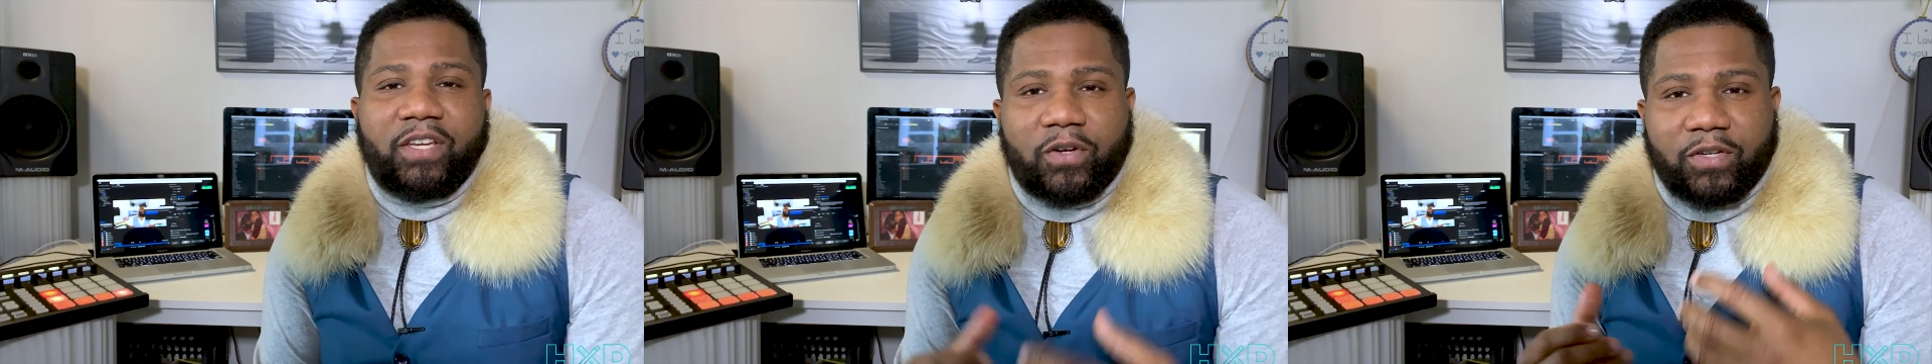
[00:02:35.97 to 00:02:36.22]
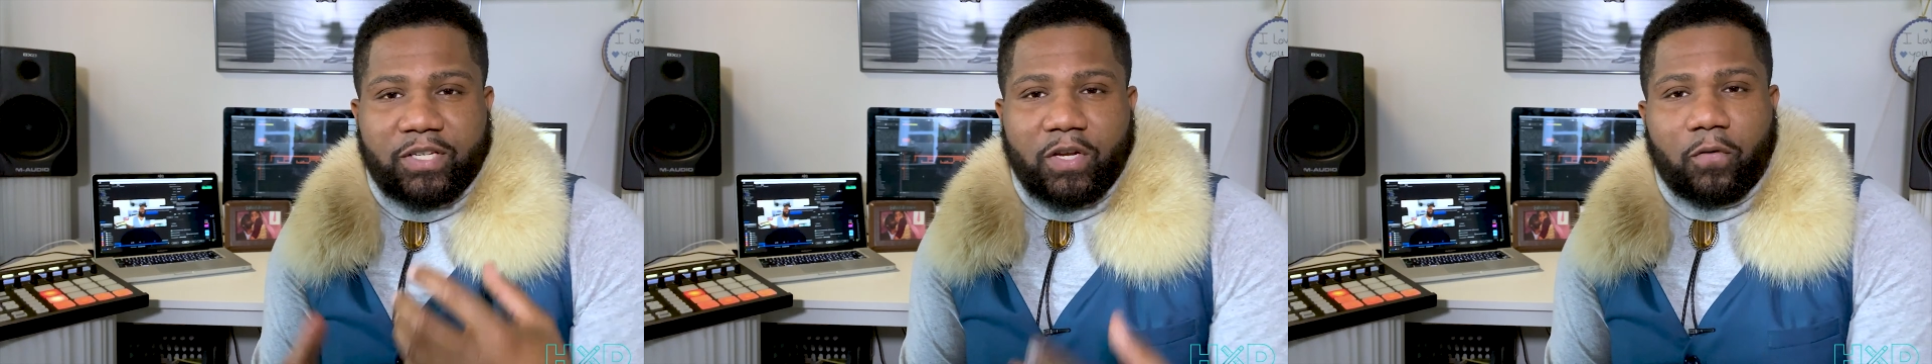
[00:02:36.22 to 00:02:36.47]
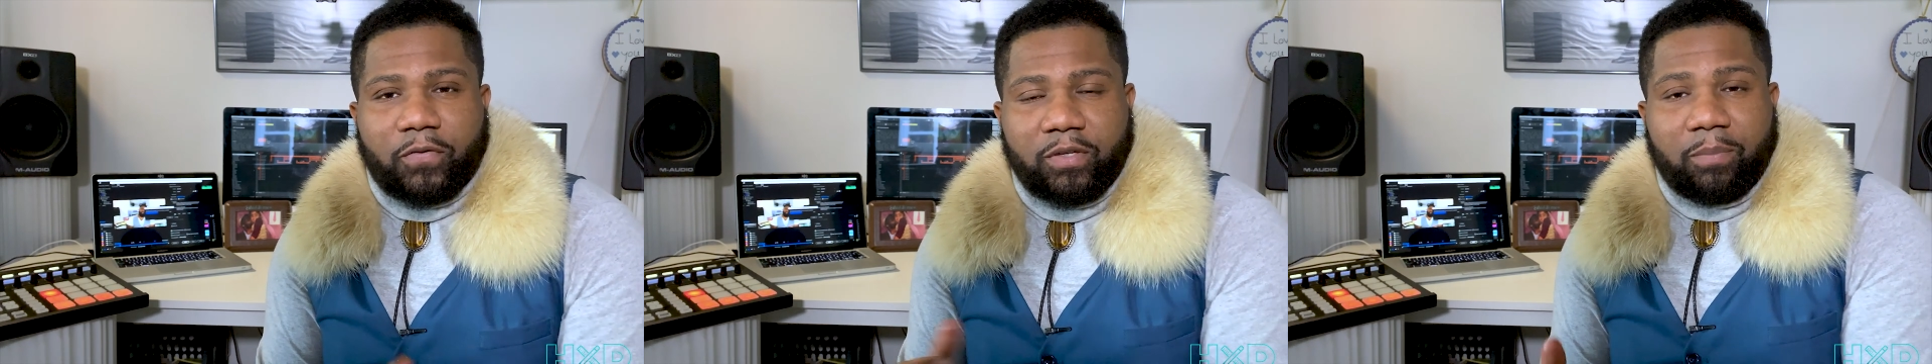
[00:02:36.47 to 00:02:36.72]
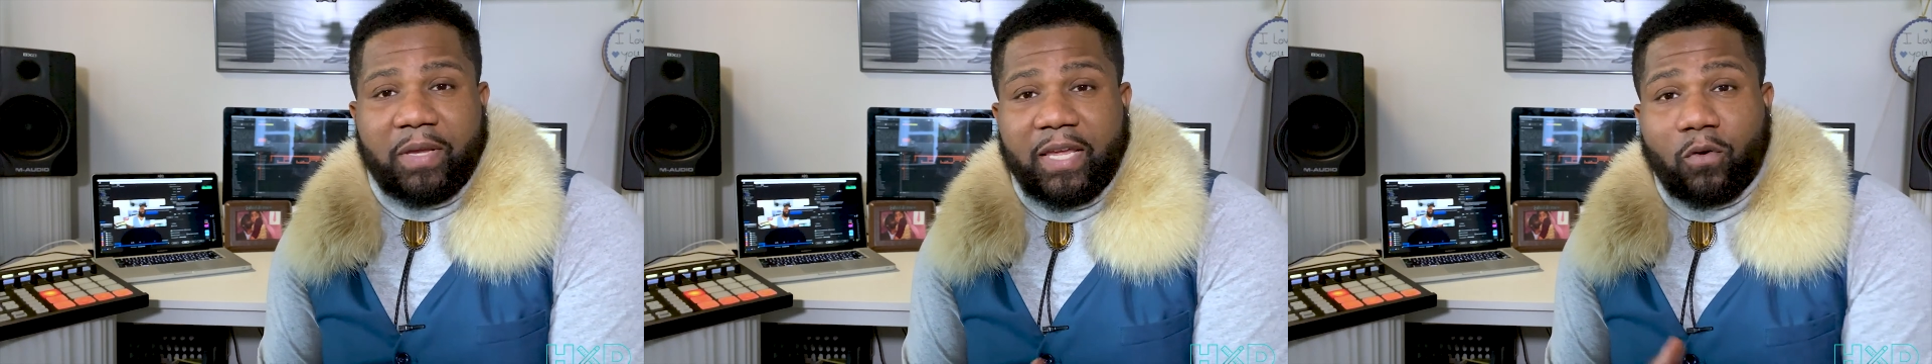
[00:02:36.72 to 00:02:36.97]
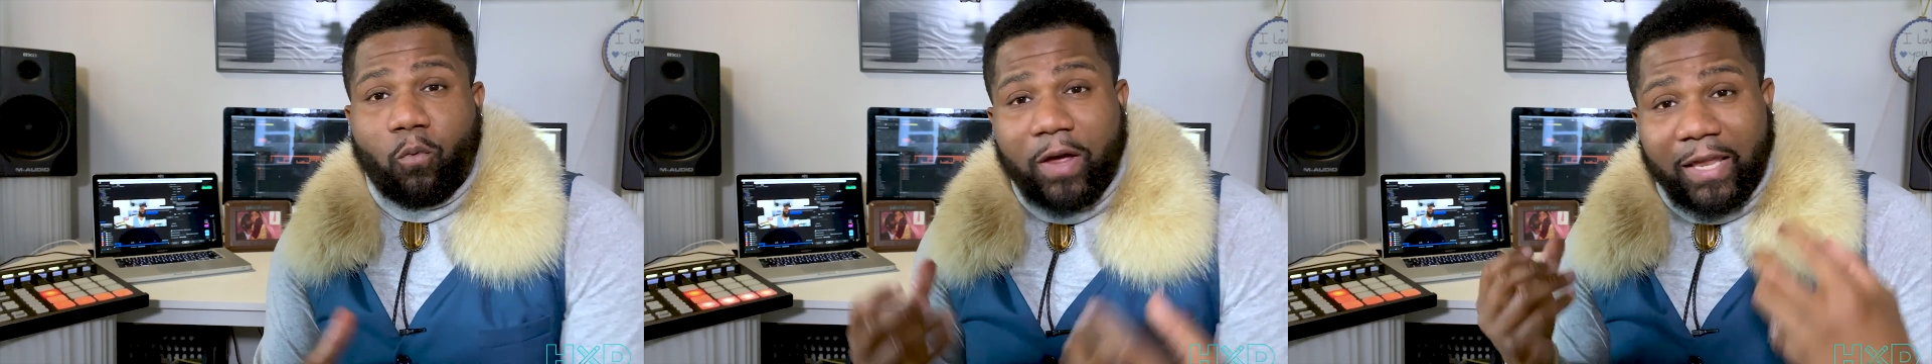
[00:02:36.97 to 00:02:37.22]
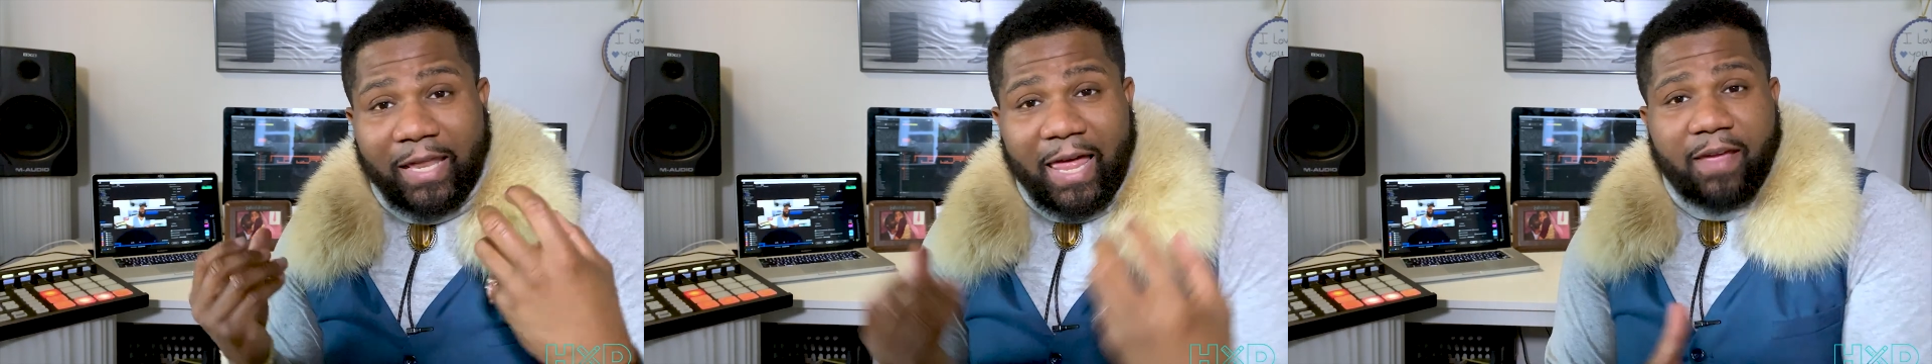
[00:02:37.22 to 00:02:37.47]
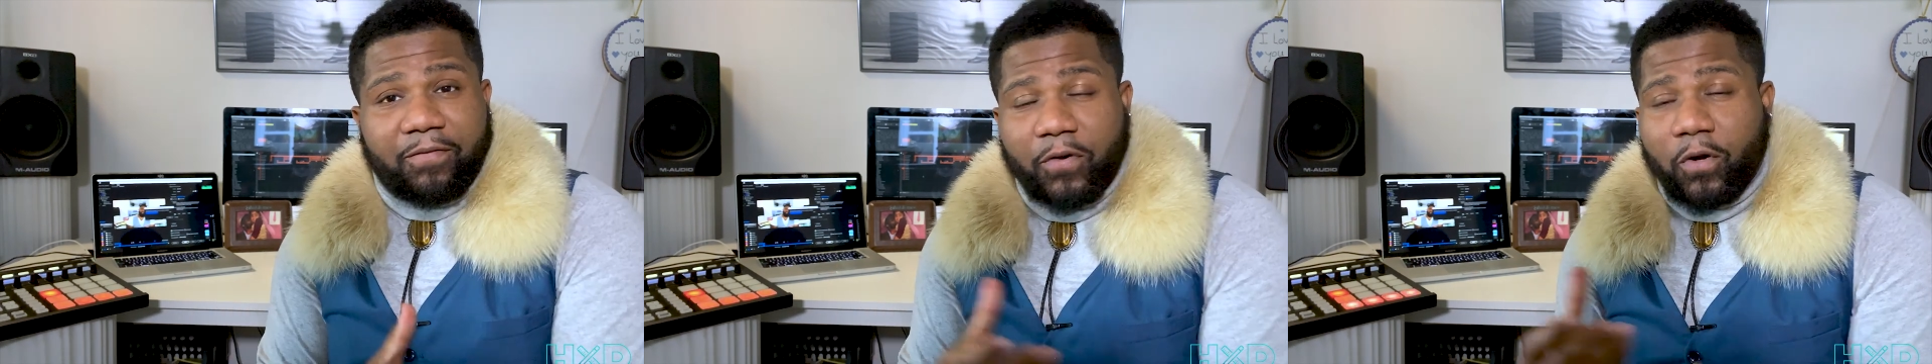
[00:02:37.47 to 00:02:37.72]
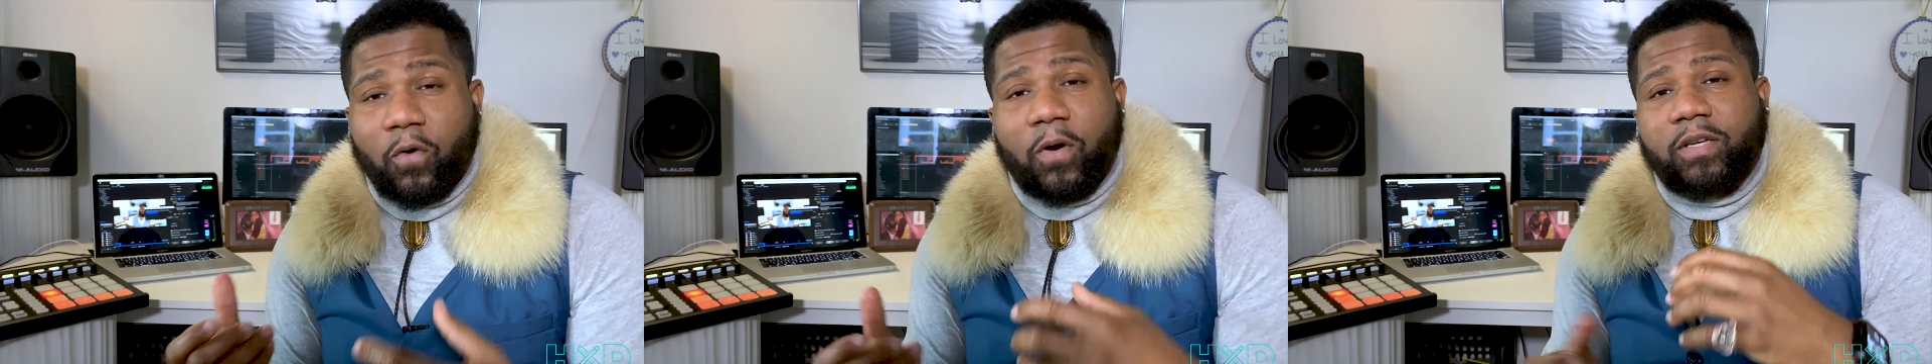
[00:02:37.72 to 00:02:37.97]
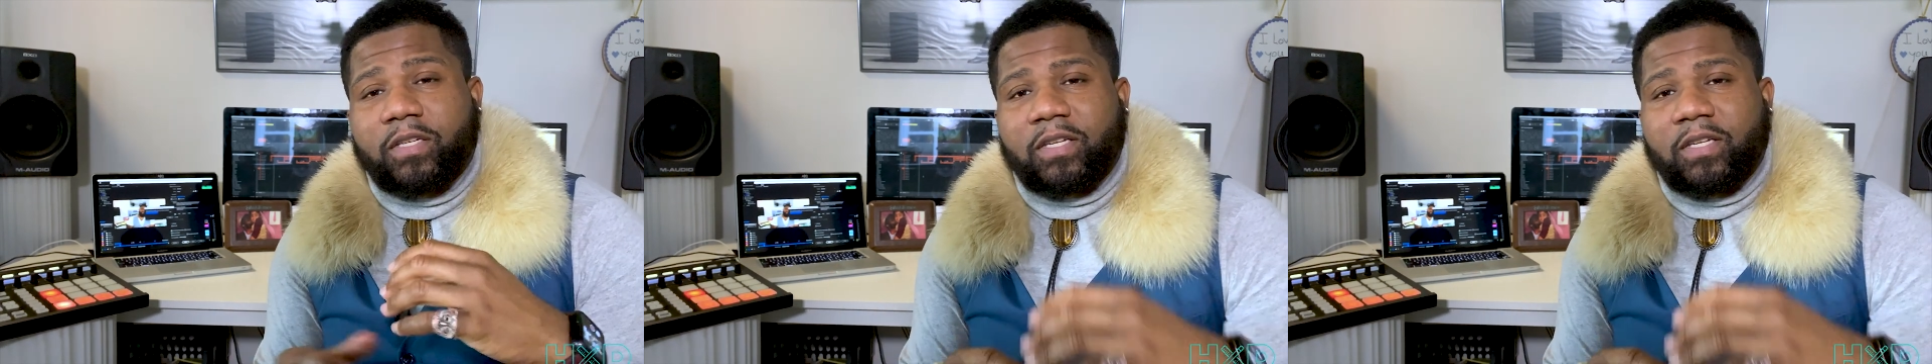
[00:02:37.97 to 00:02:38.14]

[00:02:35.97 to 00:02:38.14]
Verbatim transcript: yourself to be and what life you're going to